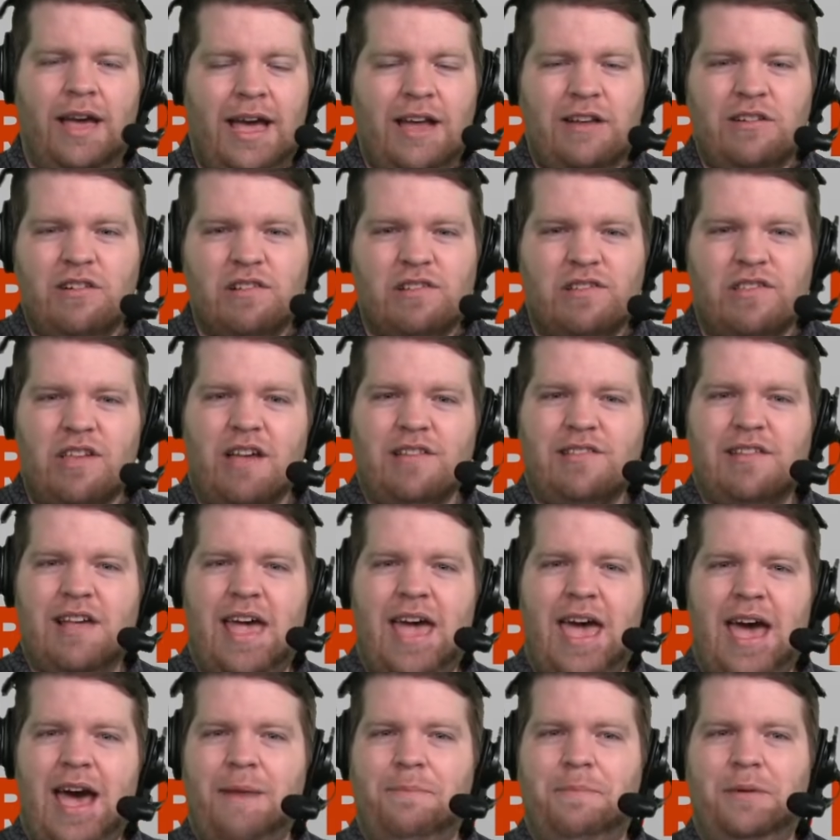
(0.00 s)
It just doesn't
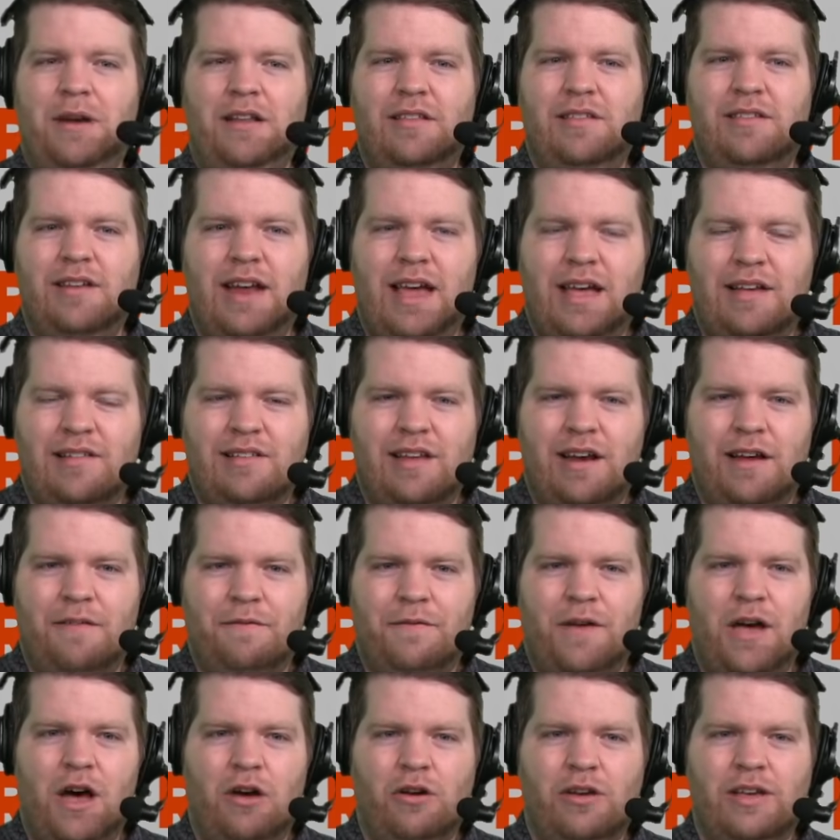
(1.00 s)
happen in today's
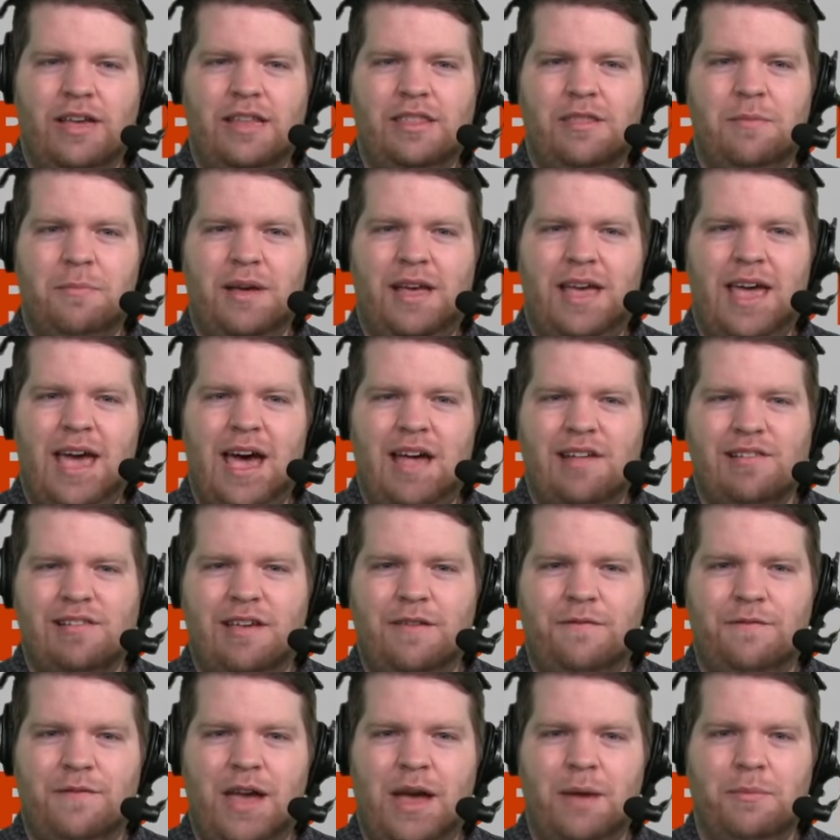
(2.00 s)
NFL, yet the
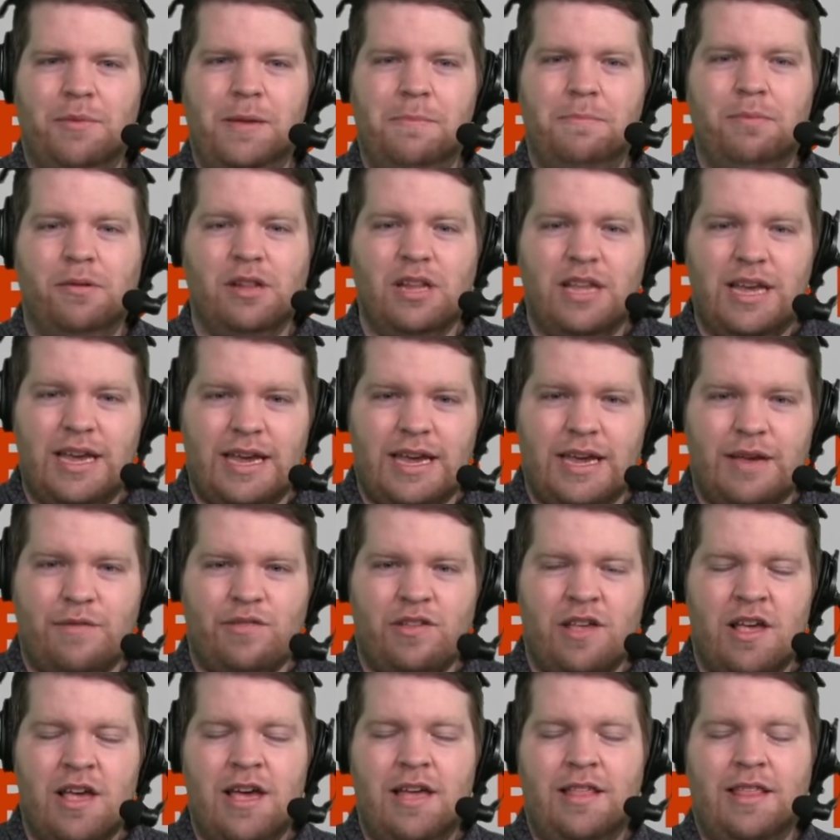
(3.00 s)
McCaskey family
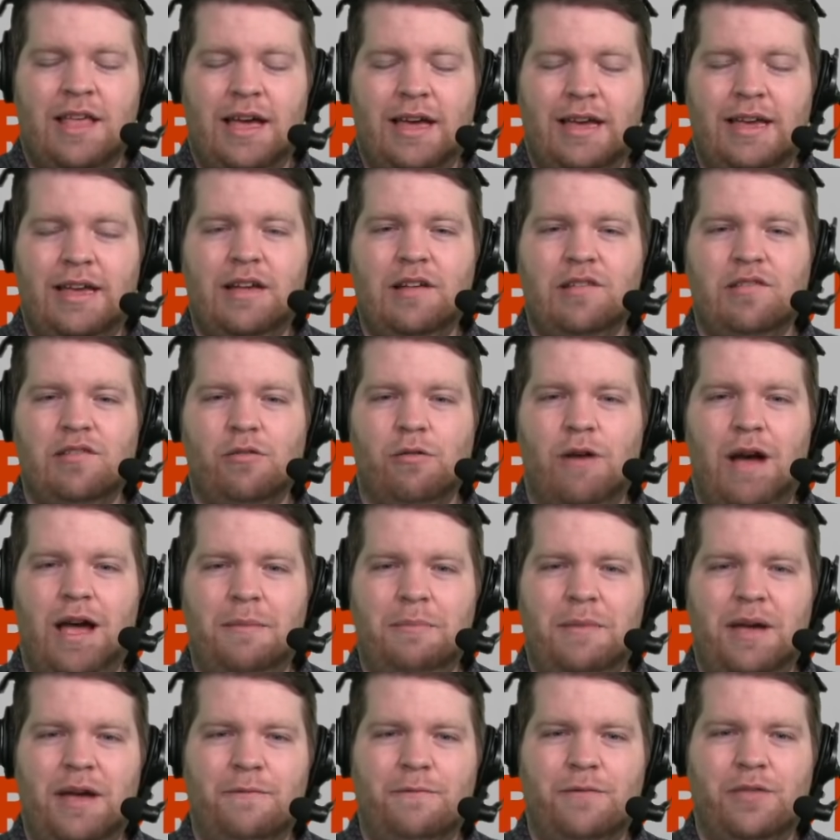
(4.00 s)
believes that he is the
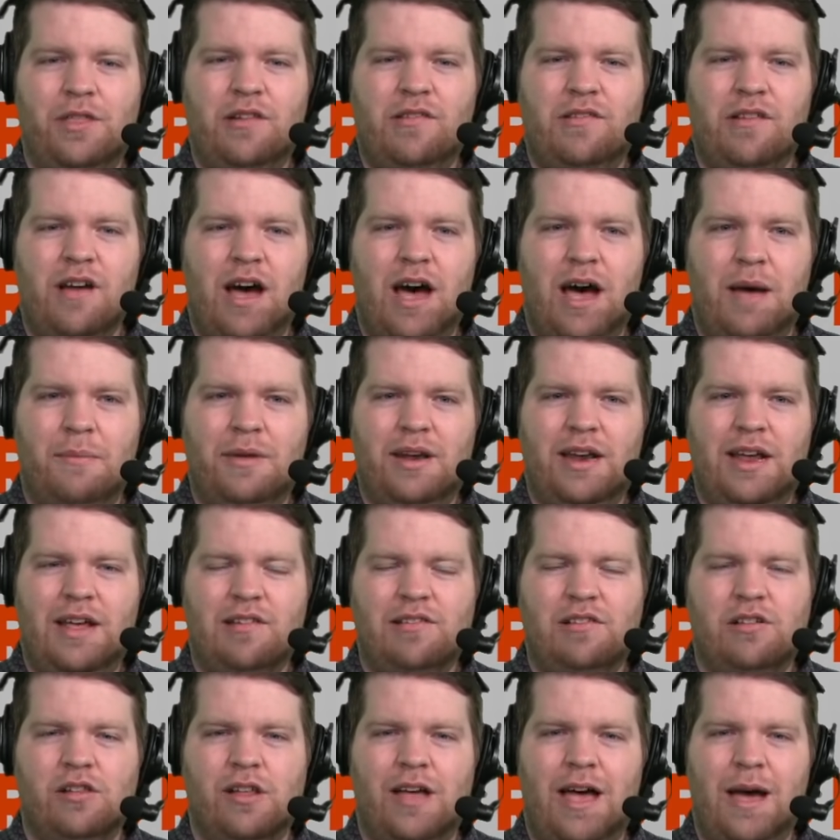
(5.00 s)
right man for the job and
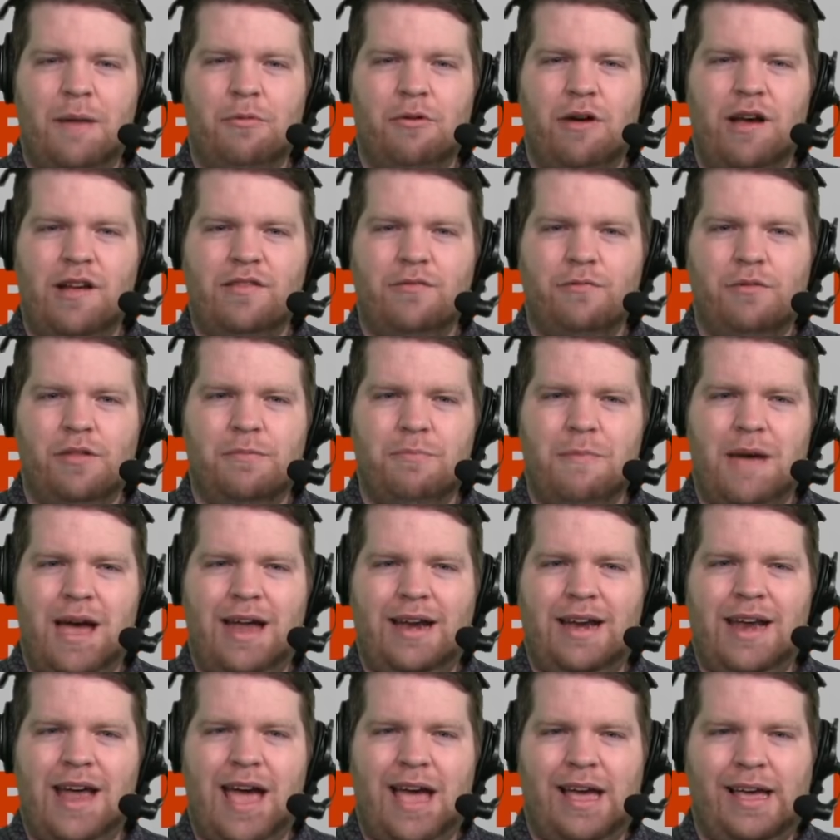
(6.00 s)
his collaboration with
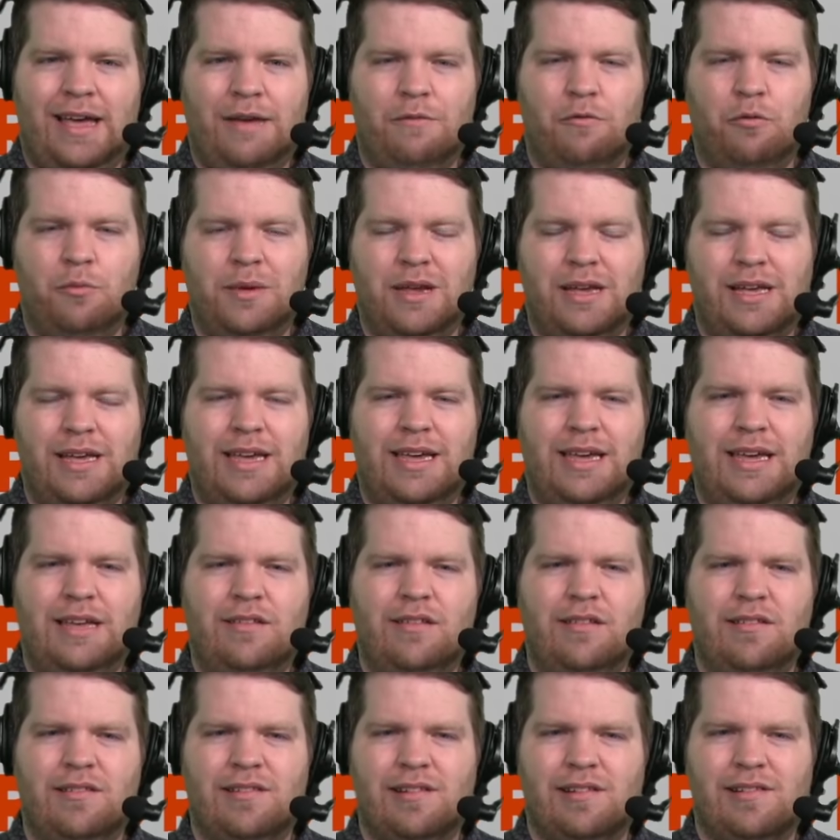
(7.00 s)
Matt Nagy will be key
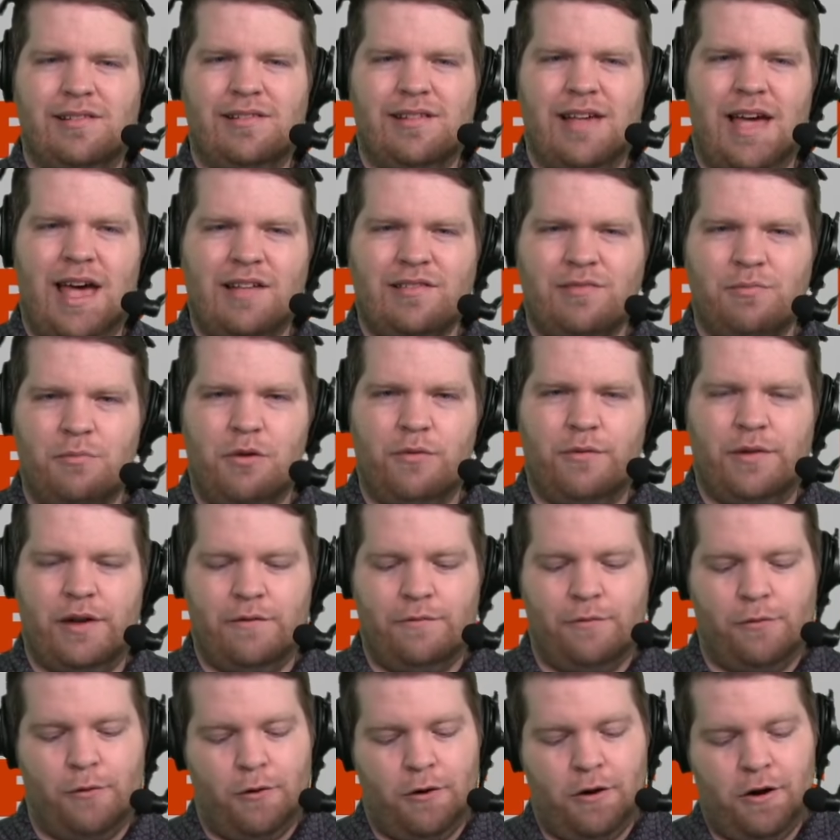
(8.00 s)
to success moving
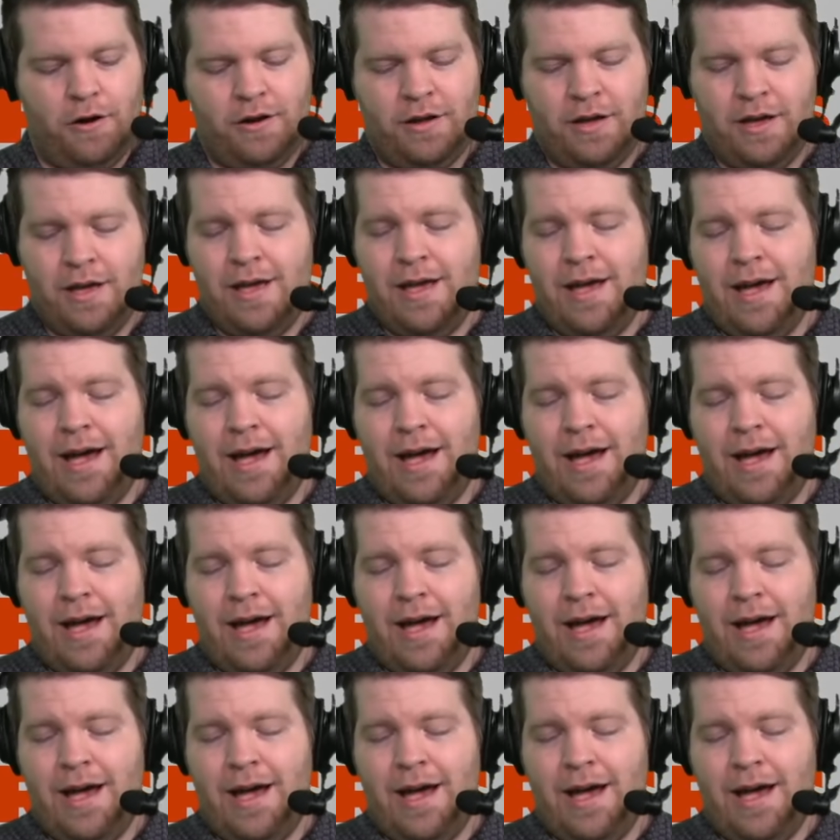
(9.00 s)
forward.